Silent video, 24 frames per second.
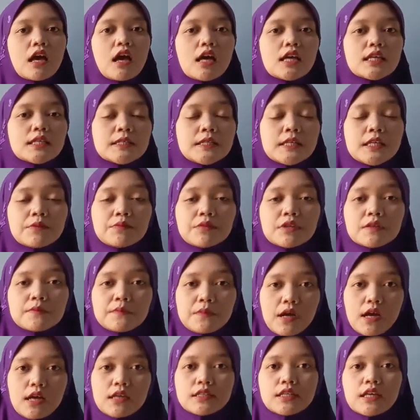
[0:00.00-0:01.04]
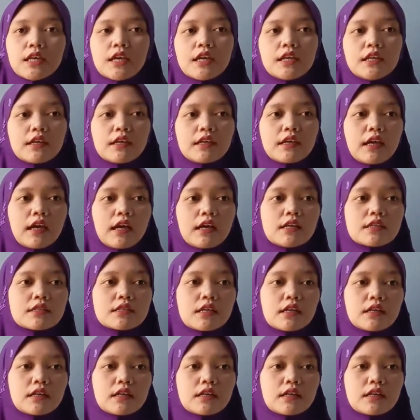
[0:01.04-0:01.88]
Simple past indicates